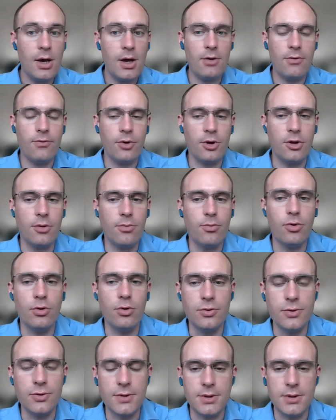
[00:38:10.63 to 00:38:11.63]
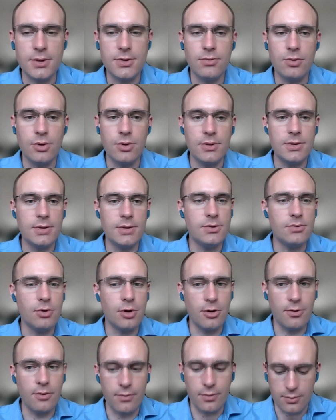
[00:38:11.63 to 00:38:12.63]
And for example, using suites is
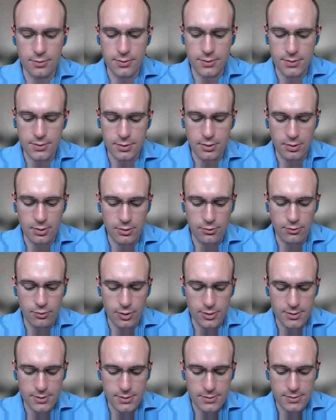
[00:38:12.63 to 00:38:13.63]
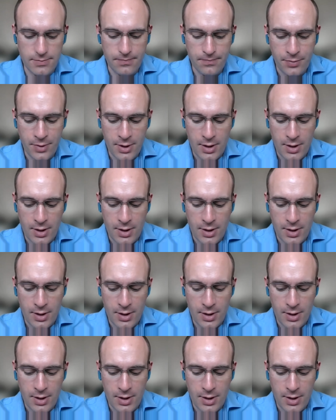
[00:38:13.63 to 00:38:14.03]
one of those trends.